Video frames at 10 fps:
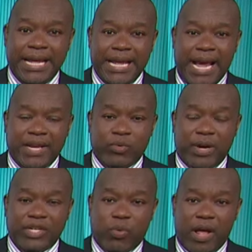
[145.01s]
And in
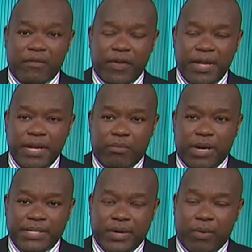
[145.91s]
2012,
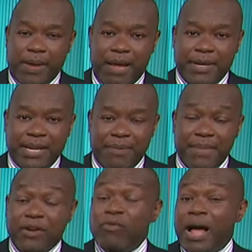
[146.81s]
President Obama led
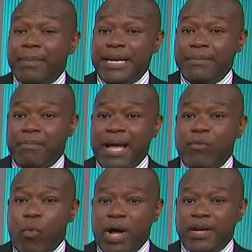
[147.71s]
Mitt Romney by
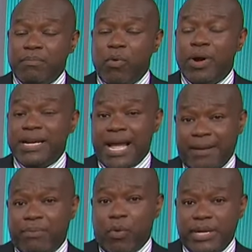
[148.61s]

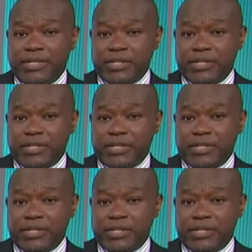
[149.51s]
1.9 points.